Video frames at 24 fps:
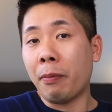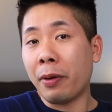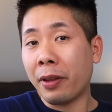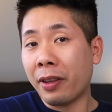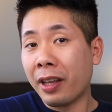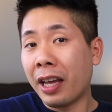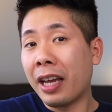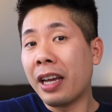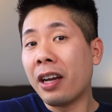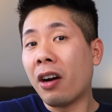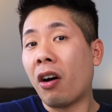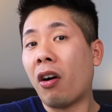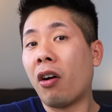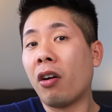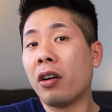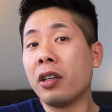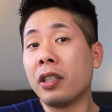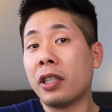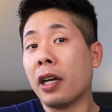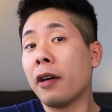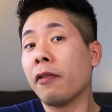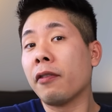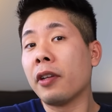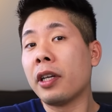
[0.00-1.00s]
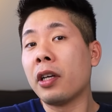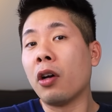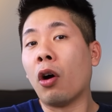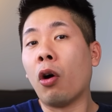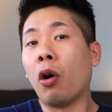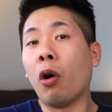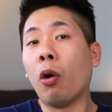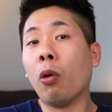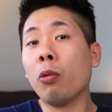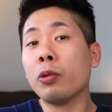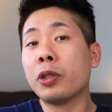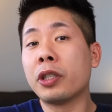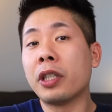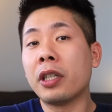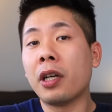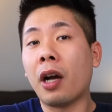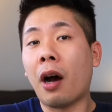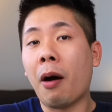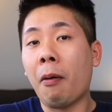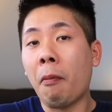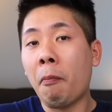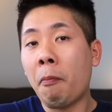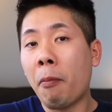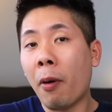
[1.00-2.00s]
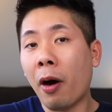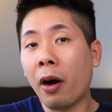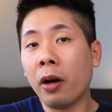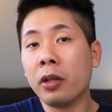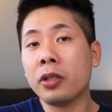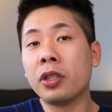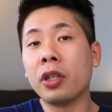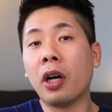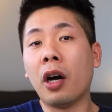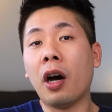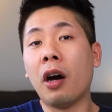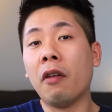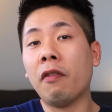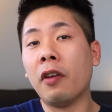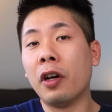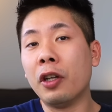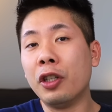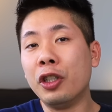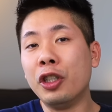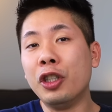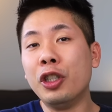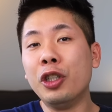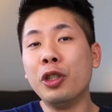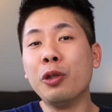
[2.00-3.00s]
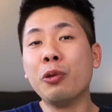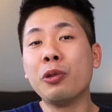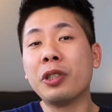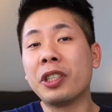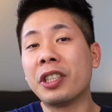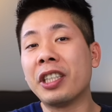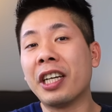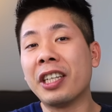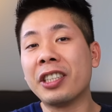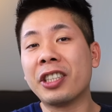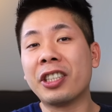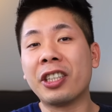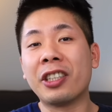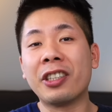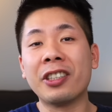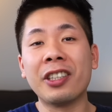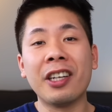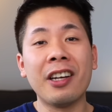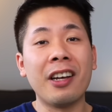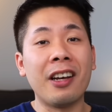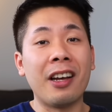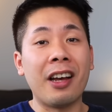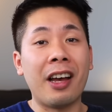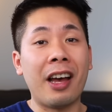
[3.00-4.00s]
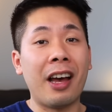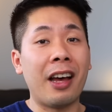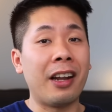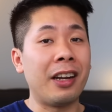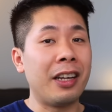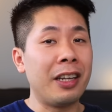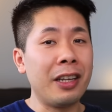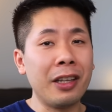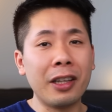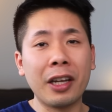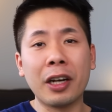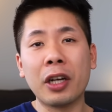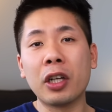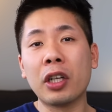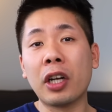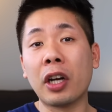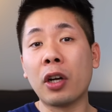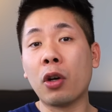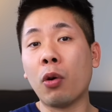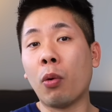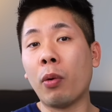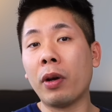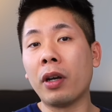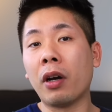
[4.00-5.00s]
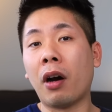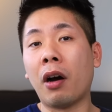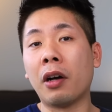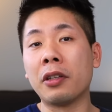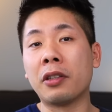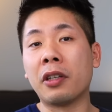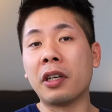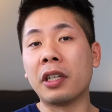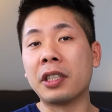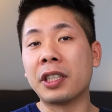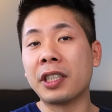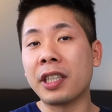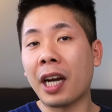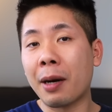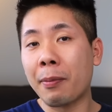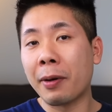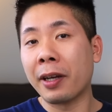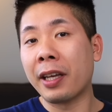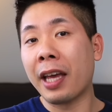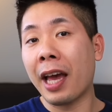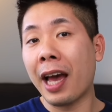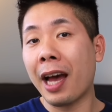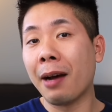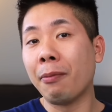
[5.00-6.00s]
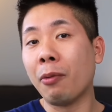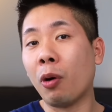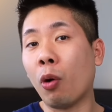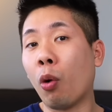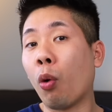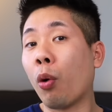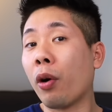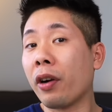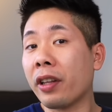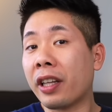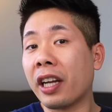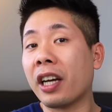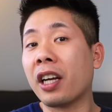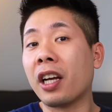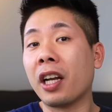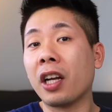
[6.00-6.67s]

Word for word: but they are definitely hosting a bunch of new sensors and either they're going on to the Cybercab or they're